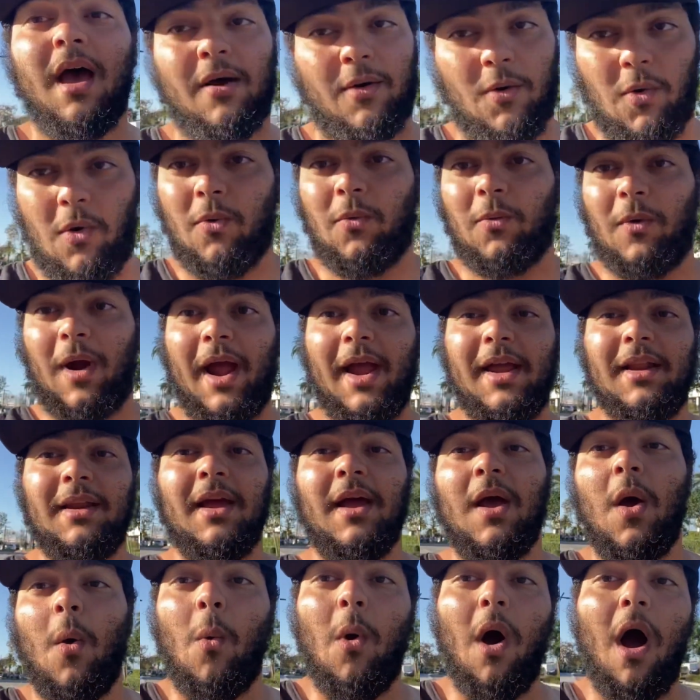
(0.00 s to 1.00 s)
All right?
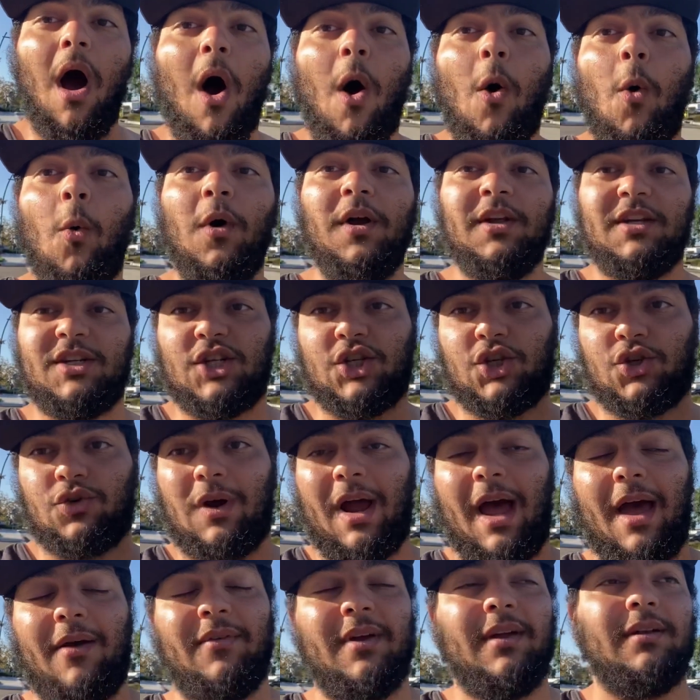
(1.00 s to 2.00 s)
We're always
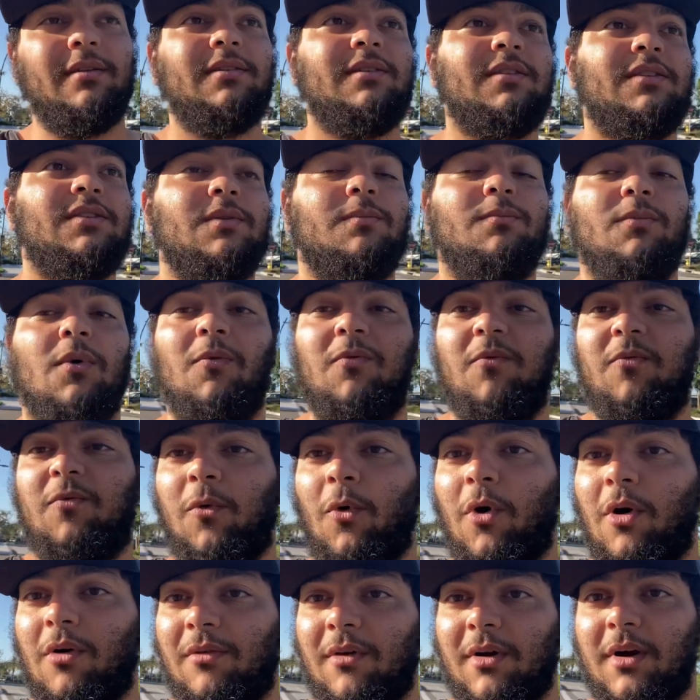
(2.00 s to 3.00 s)
striving to move
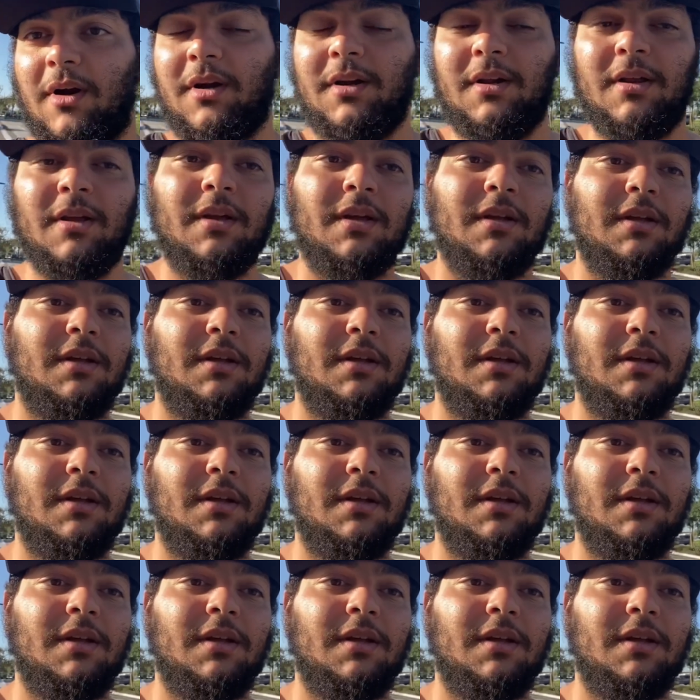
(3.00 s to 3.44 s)
forward,